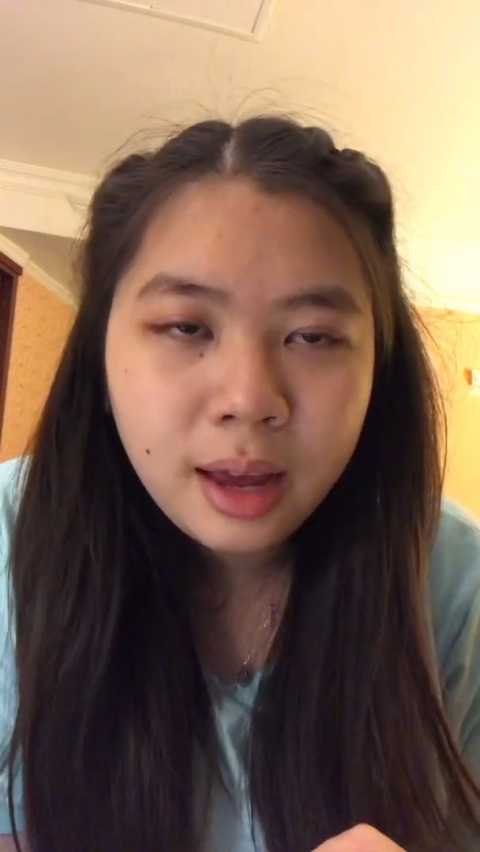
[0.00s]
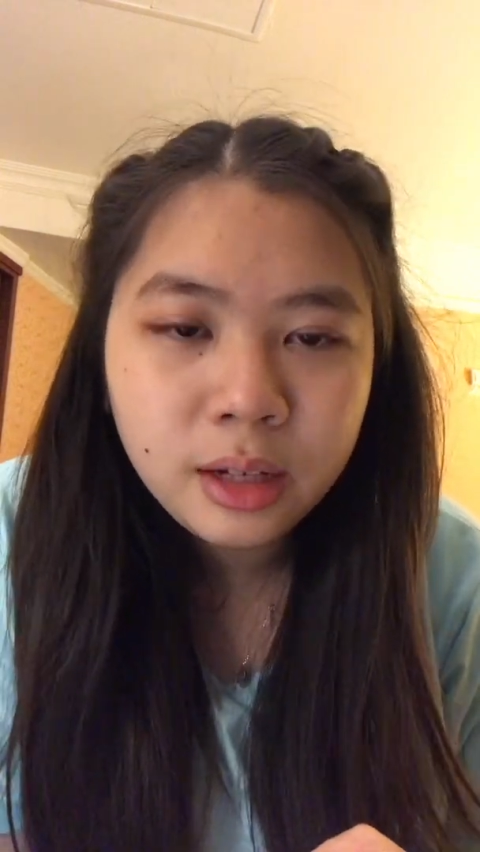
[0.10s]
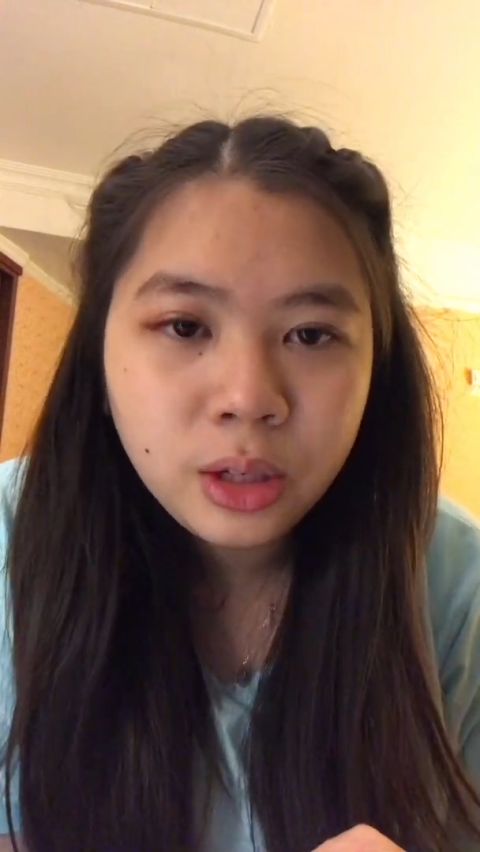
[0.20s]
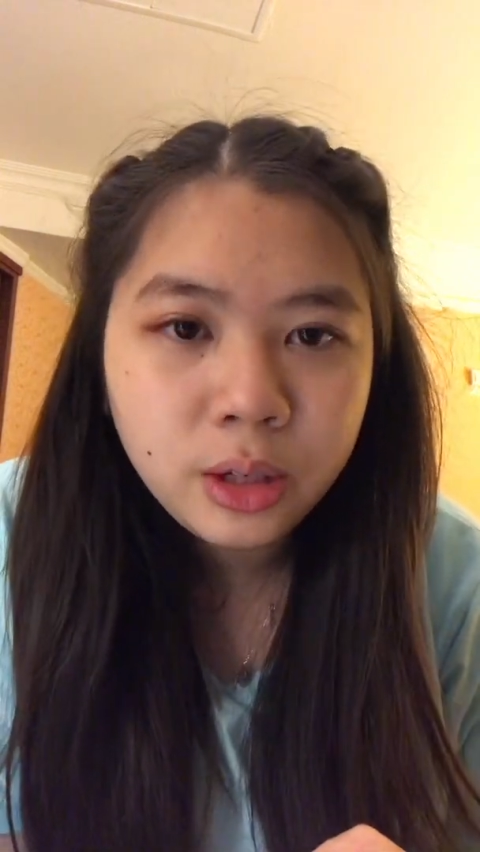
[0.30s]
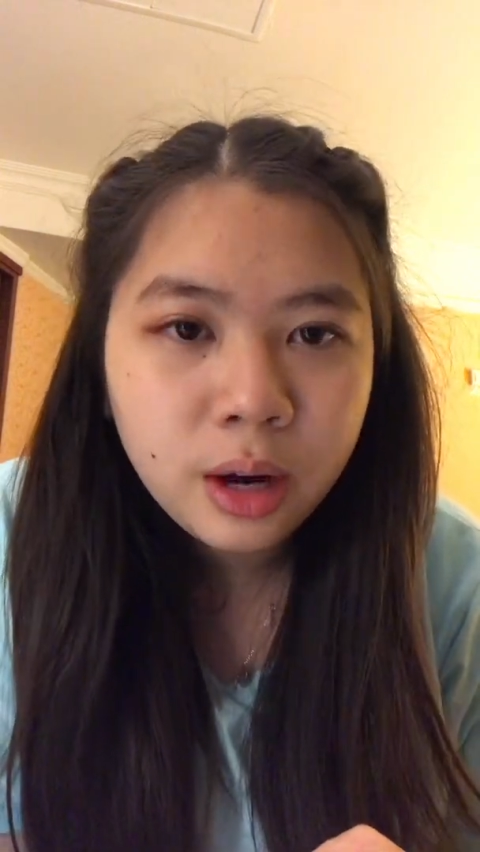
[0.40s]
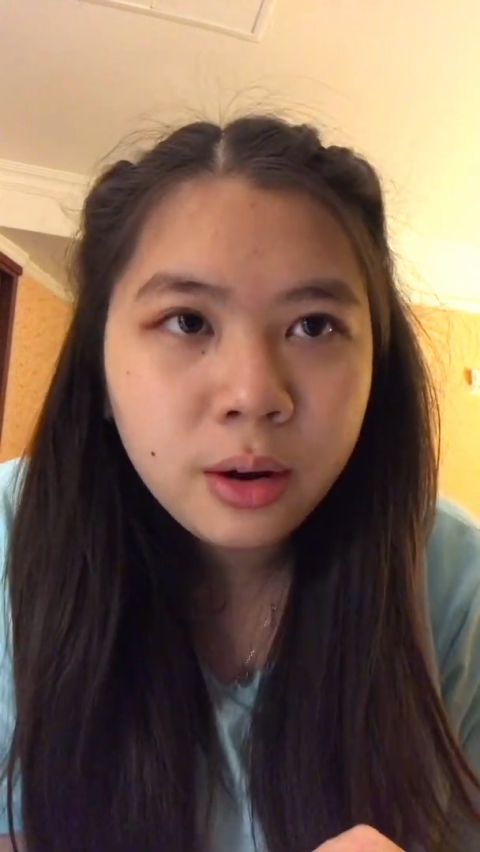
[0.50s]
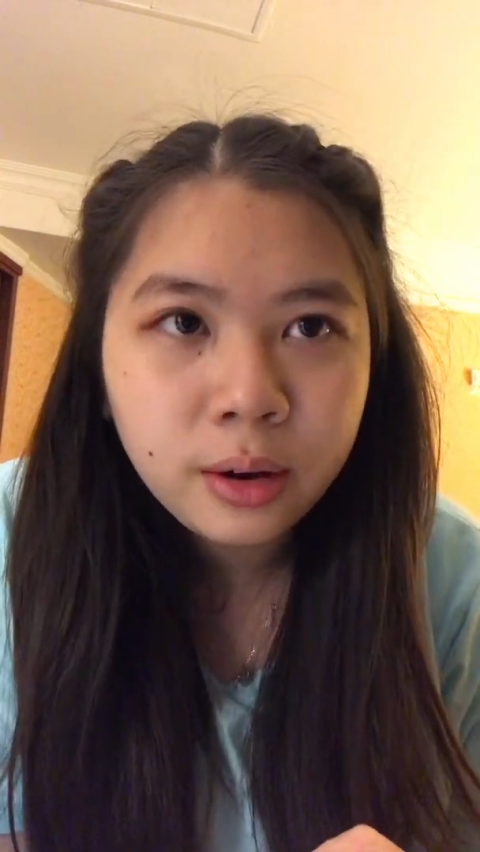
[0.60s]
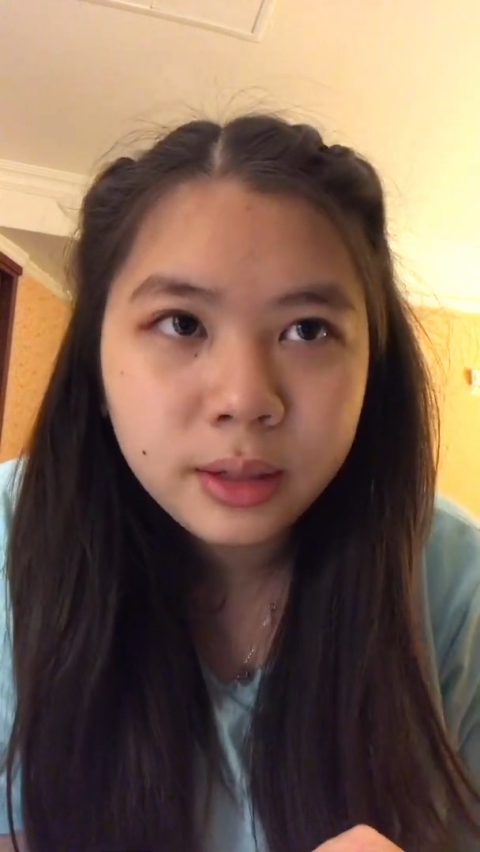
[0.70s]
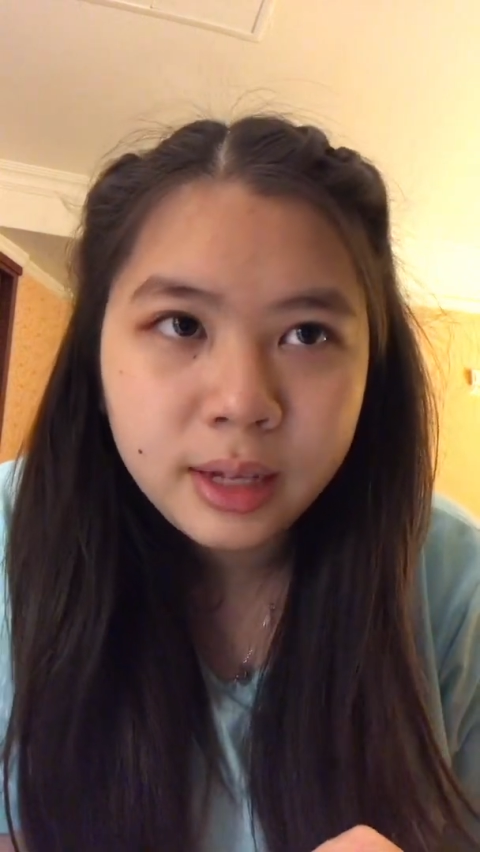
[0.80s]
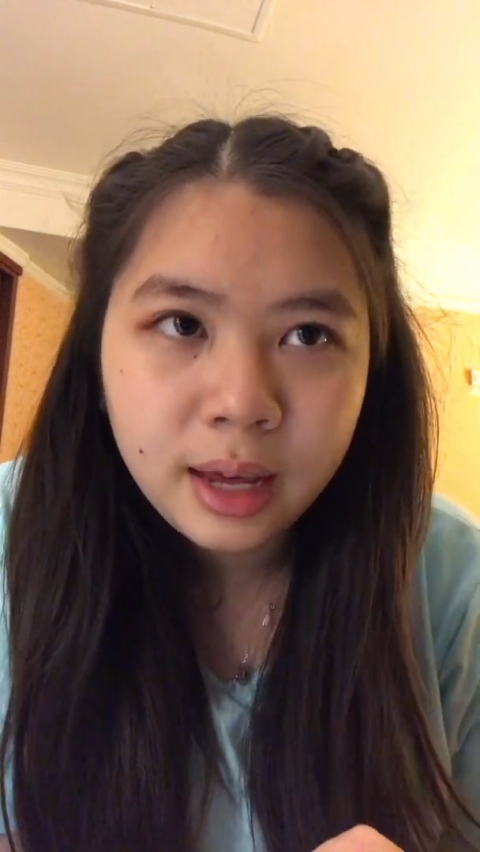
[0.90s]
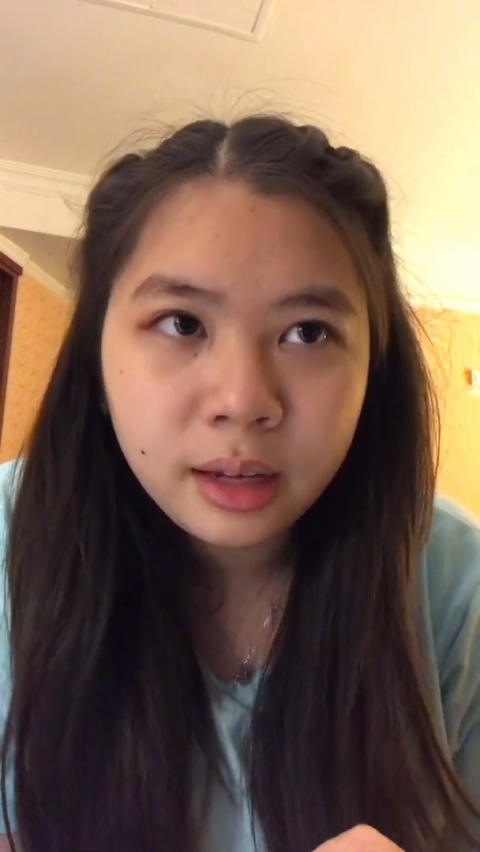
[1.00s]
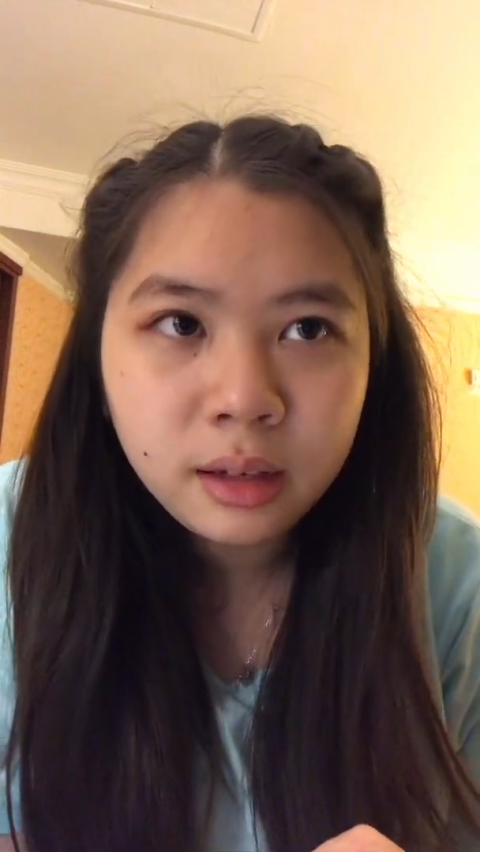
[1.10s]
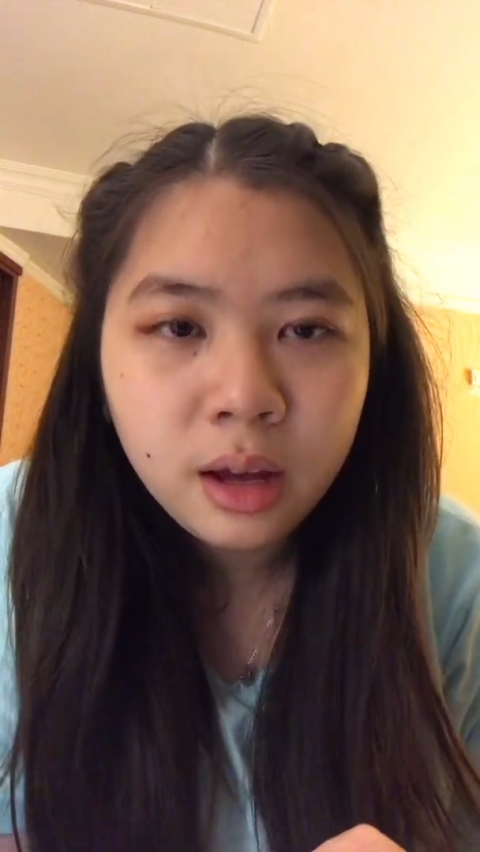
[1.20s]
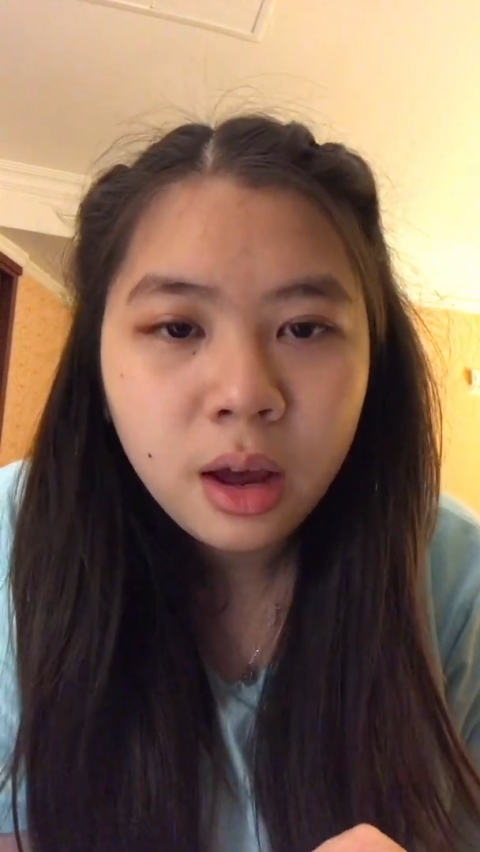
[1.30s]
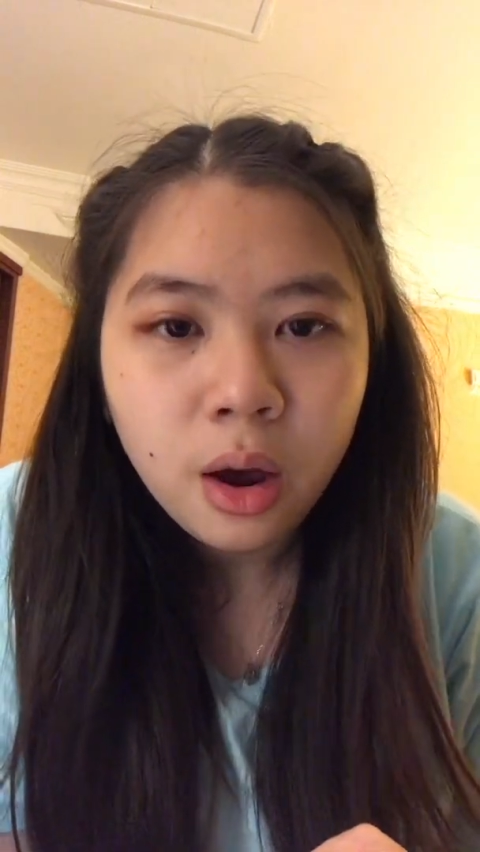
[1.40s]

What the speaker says: and share content